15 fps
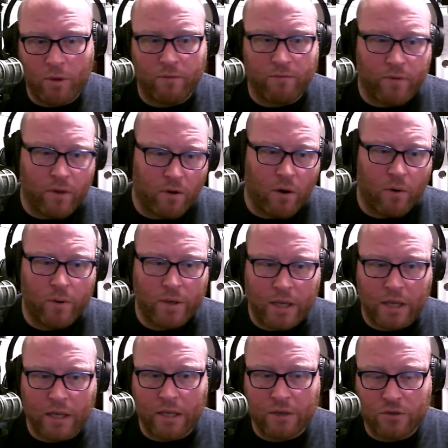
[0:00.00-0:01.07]
and figure out what
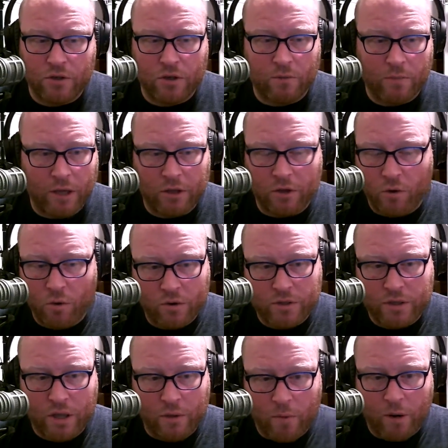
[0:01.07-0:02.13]
they need so you can make the course
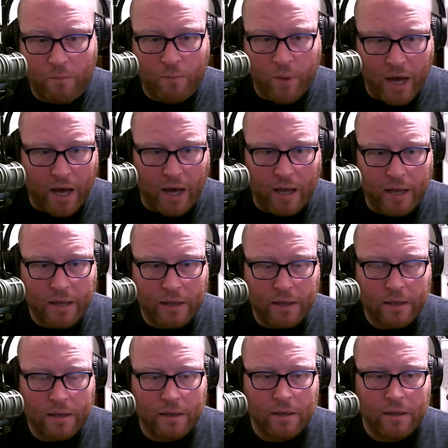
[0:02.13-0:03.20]
that they want to buy.
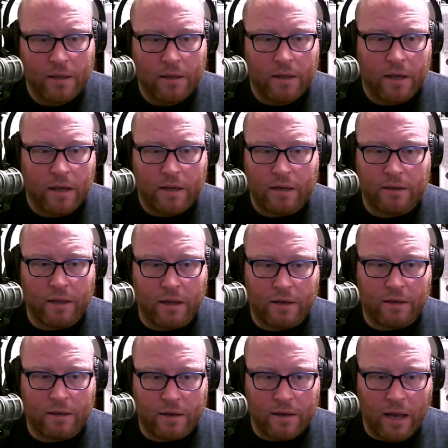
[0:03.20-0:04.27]
And at the end
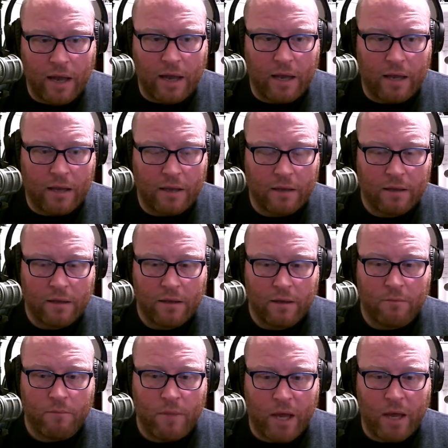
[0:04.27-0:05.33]
of the day,
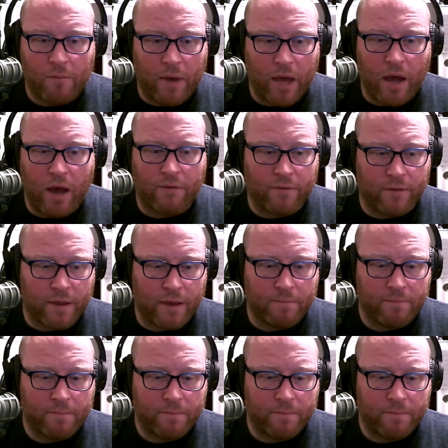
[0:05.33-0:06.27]
make it pay off for them.